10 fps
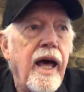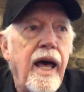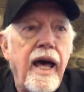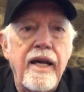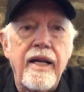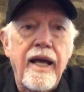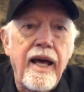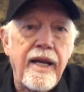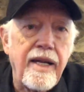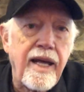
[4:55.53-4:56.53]
and
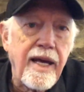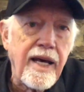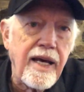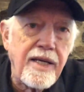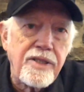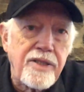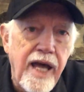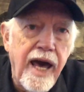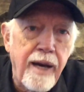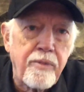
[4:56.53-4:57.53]
he
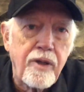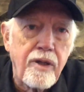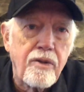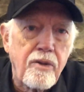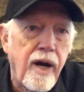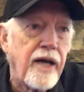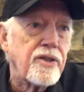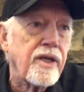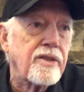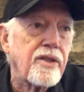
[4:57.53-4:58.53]
stabbed
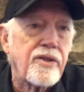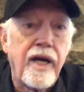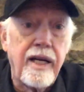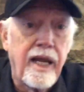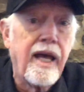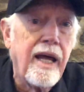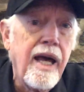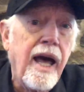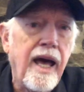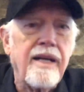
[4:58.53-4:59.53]
Christ, and
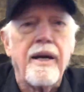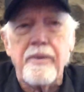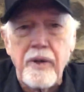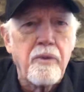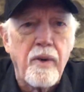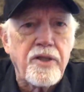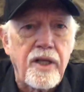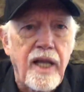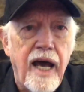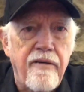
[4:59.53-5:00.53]
it
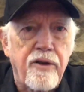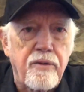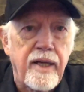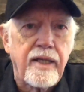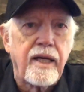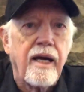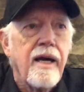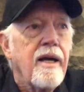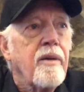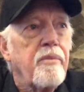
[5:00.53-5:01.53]
wasn't life-threatening,
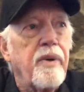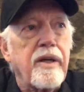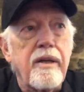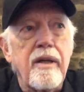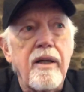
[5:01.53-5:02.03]
but